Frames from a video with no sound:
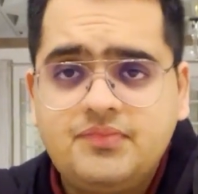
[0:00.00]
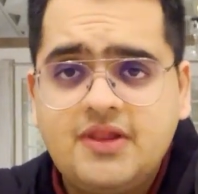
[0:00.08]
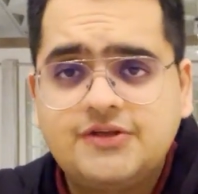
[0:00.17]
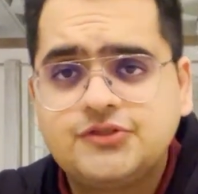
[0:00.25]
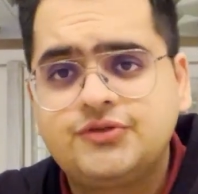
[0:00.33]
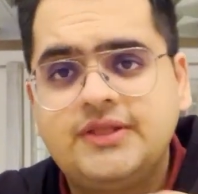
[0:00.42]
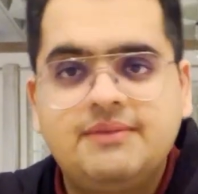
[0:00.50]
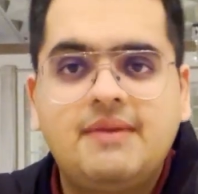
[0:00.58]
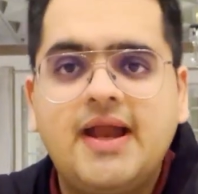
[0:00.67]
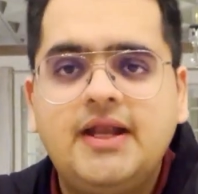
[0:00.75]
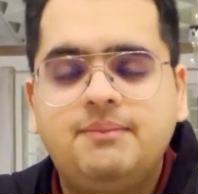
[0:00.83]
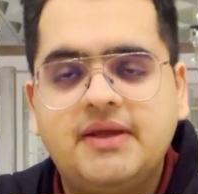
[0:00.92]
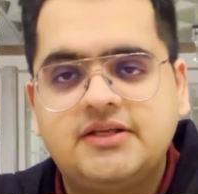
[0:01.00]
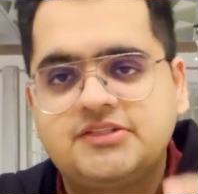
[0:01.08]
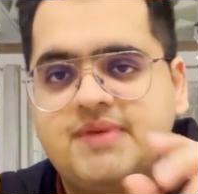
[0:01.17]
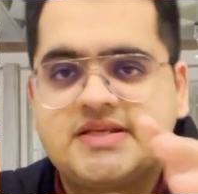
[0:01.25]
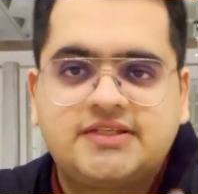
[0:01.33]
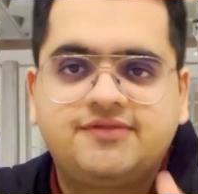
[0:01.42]
So they might pick
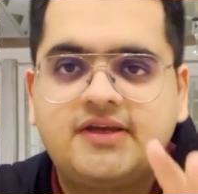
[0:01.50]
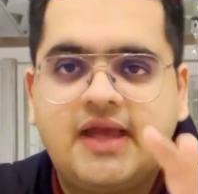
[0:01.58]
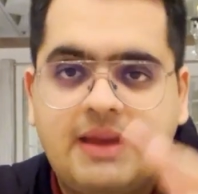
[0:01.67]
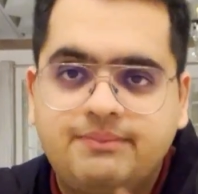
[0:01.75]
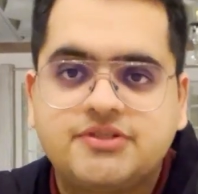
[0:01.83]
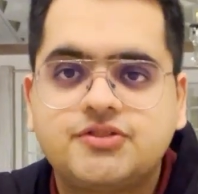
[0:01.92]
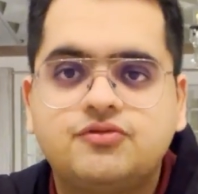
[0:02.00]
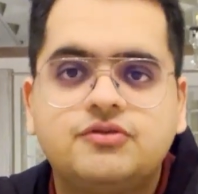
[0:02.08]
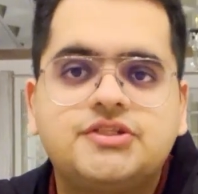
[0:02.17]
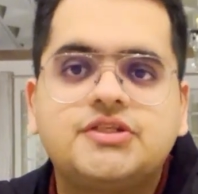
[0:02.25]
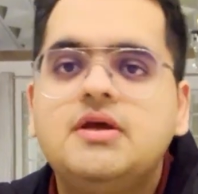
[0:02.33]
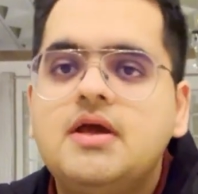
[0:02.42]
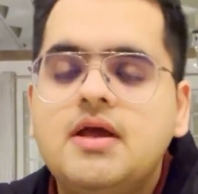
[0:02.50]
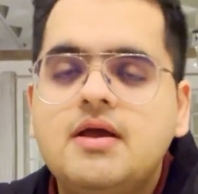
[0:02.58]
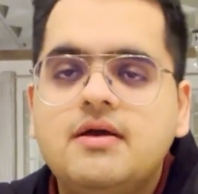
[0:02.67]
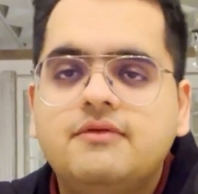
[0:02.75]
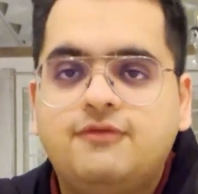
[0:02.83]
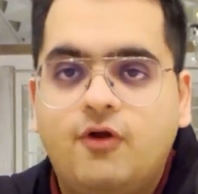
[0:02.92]
specific episodes
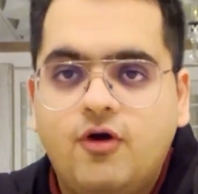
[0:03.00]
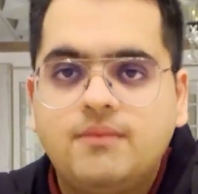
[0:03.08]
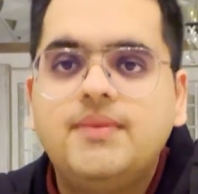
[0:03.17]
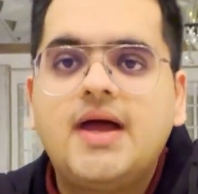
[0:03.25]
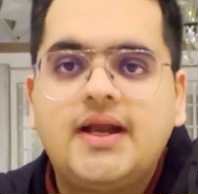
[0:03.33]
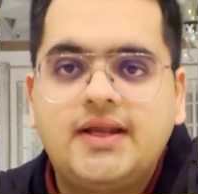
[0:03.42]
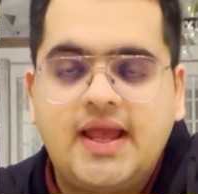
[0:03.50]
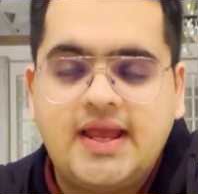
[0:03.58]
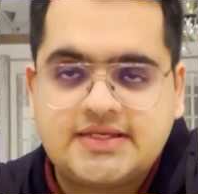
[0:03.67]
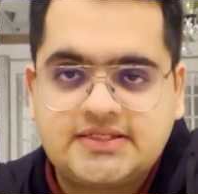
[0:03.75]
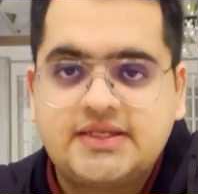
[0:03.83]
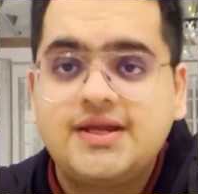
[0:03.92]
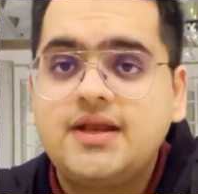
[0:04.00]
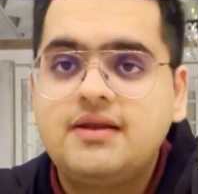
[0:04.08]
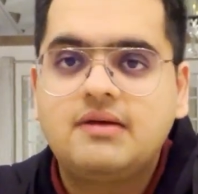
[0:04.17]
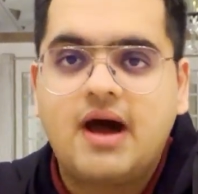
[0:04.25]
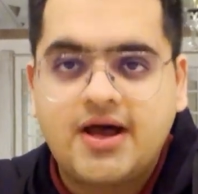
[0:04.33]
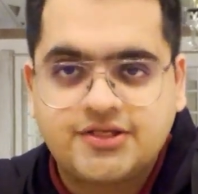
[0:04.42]
from that essay
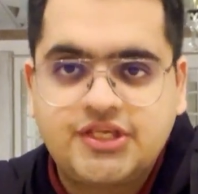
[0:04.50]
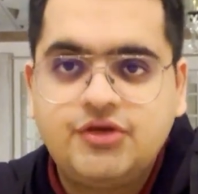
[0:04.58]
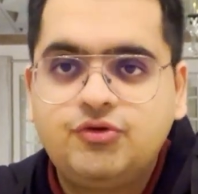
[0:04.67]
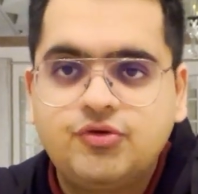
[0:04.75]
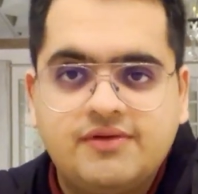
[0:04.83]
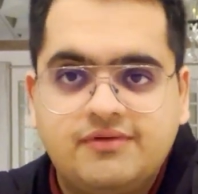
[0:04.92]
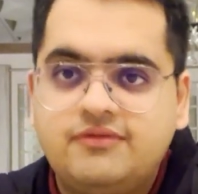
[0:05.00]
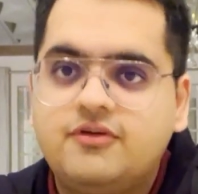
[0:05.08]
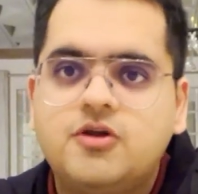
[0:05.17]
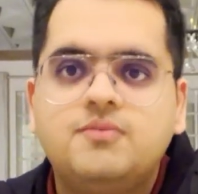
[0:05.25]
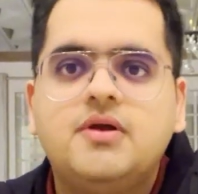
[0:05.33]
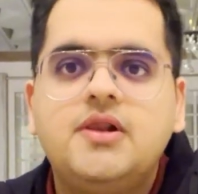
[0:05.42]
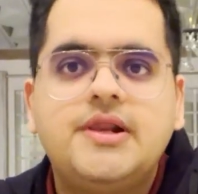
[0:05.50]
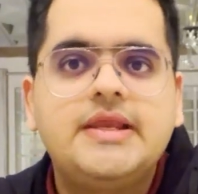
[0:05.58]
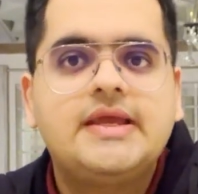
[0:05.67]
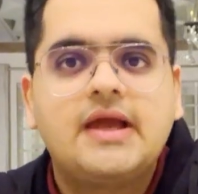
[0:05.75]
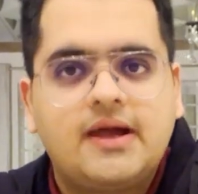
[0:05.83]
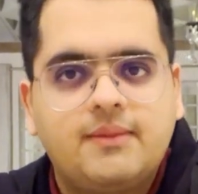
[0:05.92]
and ask you to give a verbal
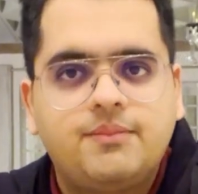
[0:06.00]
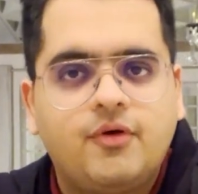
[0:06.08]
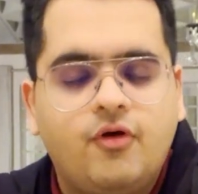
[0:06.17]
recap